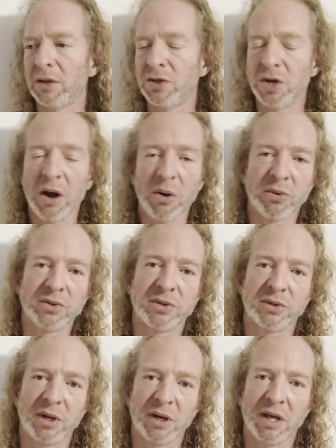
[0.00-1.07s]
don't,
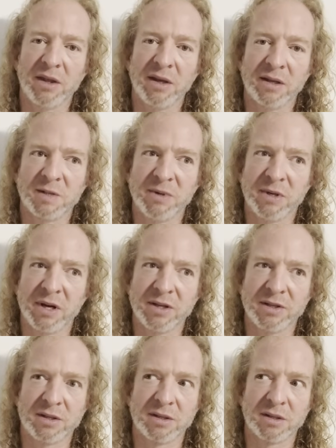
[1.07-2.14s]
and I think that's
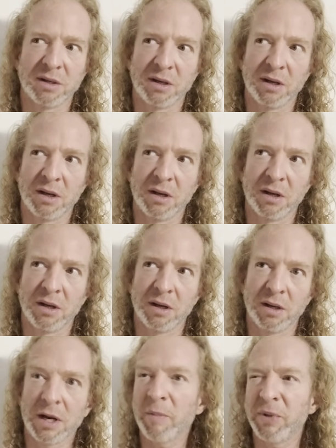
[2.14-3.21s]
because,
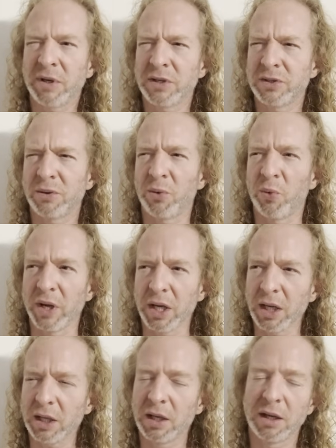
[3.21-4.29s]
not because they're
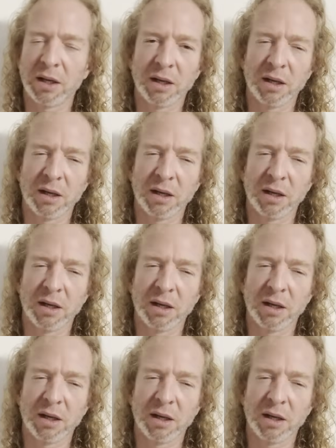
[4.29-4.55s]
weak,